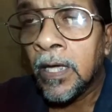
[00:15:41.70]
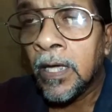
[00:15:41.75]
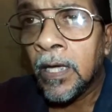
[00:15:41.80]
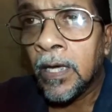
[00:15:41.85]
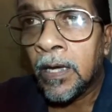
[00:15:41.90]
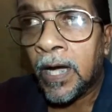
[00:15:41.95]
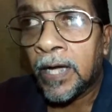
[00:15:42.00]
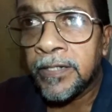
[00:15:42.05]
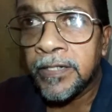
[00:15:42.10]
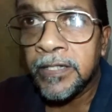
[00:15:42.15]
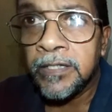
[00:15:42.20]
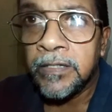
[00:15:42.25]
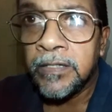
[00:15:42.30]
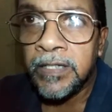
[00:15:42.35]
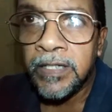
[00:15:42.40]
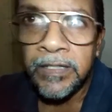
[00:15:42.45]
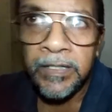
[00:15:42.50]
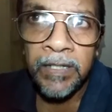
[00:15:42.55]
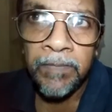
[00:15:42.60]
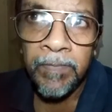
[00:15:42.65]
Ajit
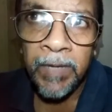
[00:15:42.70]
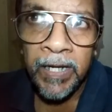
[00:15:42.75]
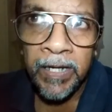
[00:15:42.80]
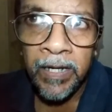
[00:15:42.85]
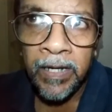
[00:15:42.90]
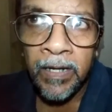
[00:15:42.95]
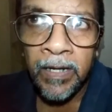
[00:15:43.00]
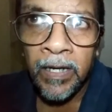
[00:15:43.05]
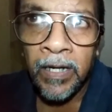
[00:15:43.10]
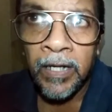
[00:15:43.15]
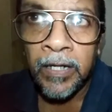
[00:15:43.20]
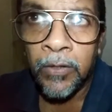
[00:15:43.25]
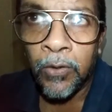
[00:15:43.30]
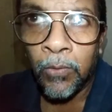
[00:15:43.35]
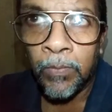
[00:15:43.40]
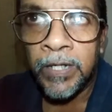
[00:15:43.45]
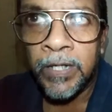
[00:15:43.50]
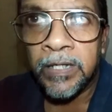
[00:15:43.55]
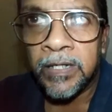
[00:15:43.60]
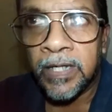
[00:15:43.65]
Tisi Pereira, a
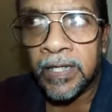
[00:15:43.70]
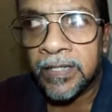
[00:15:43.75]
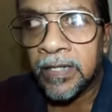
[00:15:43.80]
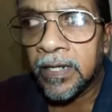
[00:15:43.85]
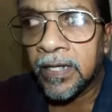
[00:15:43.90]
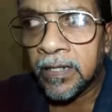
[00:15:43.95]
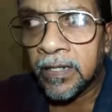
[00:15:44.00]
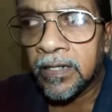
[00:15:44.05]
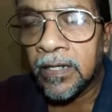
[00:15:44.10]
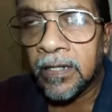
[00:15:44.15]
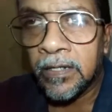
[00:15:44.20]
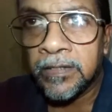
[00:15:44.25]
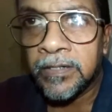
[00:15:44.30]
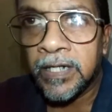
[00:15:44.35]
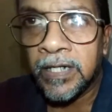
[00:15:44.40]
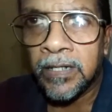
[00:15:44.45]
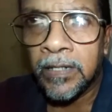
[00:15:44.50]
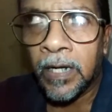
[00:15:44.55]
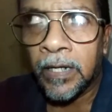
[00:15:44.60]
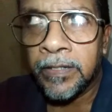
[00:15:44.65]
Roman Catholic,
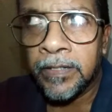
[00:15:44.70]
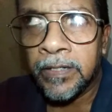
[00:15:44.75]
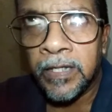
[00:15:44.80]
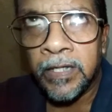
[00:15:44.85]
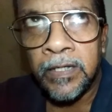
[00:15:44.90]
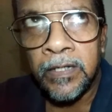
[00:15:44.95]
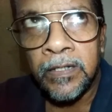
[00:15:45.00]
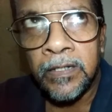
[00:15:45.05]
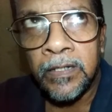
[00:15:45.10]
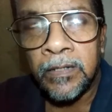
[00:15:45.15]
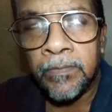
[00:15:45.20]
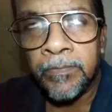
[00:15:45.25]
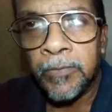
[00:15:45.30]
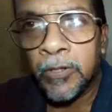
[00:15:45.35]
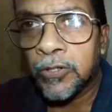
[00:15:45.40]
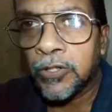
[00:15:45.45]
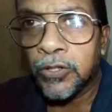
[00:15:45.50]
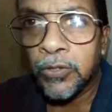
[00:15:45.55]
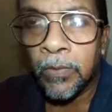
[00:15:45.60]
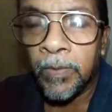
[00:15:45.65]
I think, I'm
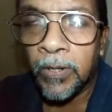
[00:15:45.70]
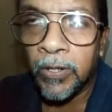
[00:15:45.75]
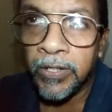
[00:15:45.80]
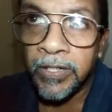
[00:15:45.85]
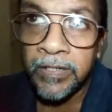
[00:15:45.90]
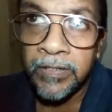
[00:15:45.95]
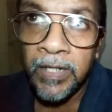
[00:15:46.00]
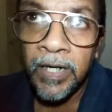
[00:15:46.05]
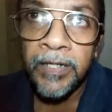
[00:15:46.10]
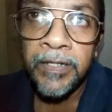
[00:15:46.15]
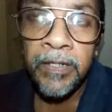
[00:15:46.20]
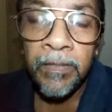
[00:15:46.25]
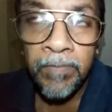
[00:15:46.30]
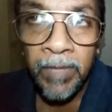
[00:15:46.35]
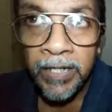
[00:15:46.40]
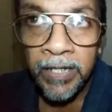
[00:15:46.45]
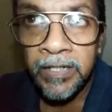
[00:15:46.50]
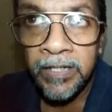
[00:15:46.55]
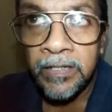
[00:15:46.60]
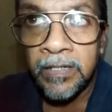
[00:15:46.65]
not sure about his religion,
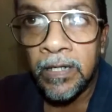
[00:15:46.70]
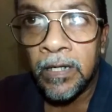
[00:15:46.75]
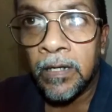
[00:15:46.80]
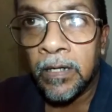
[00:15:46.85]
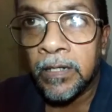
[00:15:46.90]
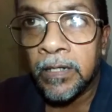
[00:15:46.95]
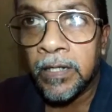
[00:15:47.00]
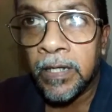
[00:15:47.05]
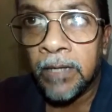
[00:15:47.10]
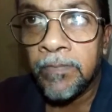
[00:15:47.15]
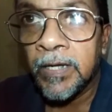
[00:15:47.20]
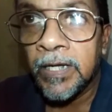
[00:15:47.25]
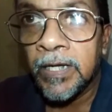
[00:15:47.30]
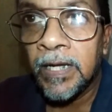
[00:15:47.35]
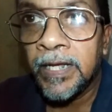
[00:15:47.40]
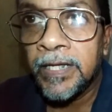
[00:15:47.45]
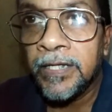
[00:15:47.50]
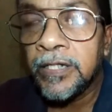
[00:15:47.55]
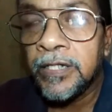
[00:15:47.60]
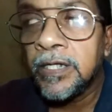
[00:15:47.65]
but he's a
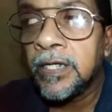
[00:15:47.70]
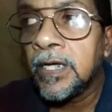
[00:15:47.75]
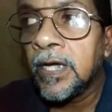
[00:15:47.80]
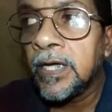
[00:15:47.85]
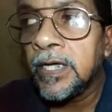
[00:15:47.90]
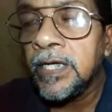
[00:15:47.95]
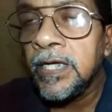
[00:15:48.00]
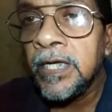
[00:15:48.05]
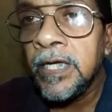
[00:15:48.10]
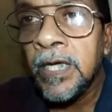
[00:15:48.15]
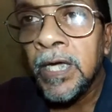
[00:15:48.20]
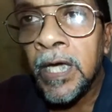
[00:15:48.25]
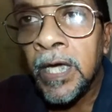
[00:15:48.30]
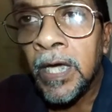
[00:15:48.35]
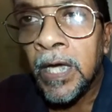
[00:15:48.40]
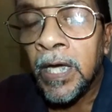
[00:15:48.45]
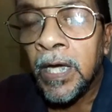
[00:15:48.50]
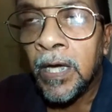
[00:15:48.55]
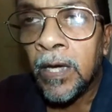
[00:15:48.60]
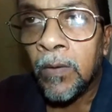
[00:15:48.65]
chemical engineer. He,
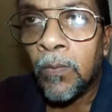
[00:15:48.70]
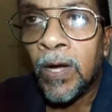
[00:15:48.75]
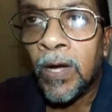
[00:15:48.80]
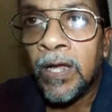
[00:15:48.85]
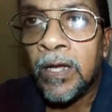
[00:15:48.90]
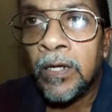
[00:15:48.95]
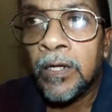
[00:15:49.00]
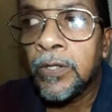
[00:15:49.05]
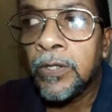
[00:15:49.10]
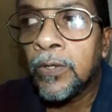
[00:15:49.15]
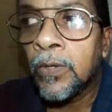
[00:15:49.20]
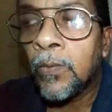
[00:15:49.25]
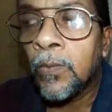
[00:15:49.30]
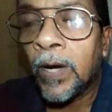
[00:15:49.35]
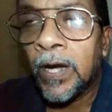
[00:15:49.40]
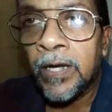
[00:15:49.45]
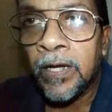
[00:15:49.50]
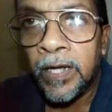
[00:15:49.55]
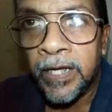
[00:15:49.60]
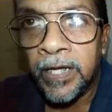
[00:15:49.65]

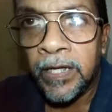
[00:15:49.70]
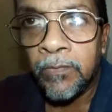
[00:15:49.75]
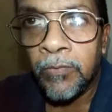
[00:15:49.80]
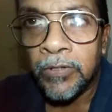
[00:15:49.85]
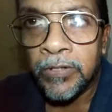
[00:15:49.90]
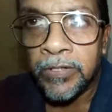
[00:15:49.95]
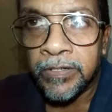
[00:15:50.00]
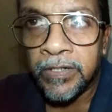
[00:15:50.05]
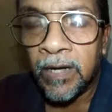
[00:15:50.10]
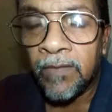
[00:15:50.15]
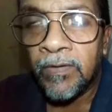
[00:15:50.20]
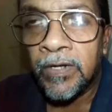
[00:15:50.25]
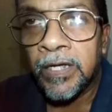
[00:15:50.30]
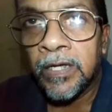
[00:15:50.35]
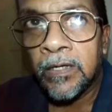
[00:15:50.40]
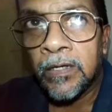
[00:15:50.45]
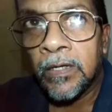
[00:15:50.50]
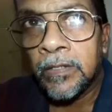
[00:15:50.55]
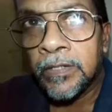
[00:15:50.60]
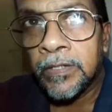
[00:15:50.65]
while he was
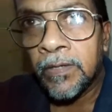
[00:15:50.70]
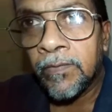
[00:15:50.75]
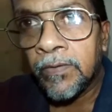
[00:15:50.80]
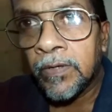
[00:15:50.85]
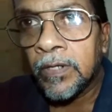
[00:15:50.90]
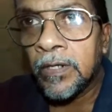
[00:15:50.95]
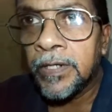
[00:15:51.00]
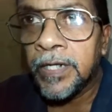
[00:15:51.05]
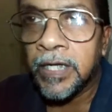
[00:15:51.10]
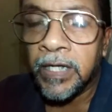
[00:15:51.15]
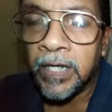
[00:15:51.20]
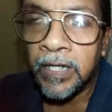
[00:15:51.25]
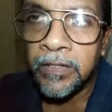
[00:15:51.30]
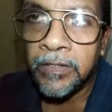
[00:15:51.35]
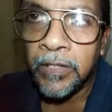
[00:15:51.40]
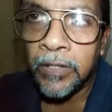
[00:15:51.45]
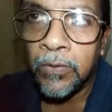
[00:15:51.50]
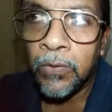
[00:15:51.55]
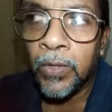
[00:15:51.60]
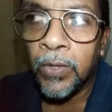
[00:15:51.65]
traveling several
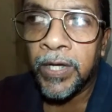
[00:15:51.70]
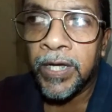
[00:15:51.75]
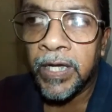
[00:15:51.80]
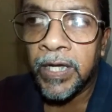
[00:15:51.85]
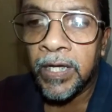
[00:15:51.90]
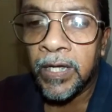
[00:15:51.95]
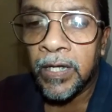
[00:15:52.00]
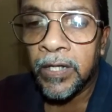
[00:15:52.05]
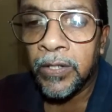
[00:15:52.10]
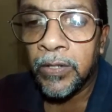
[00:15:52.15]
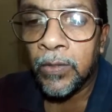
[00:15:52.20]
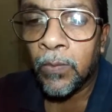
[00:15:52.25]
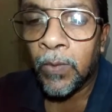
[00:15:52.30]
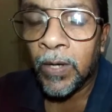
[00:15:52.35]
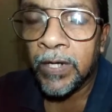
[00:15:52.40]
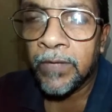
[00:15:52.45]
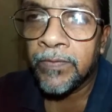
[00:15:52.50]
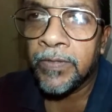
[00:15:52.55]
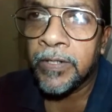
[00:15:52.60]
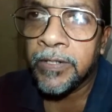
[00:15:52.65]
decades ago,
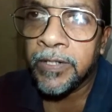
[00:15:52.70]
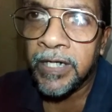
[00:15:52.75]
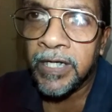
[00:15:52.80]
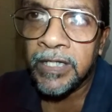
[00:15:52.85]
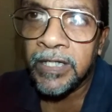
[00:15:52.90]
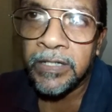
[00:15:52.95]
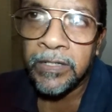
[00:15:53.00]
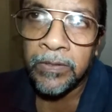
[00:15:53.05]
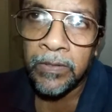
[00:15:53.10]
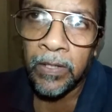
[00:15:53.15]
one of the trees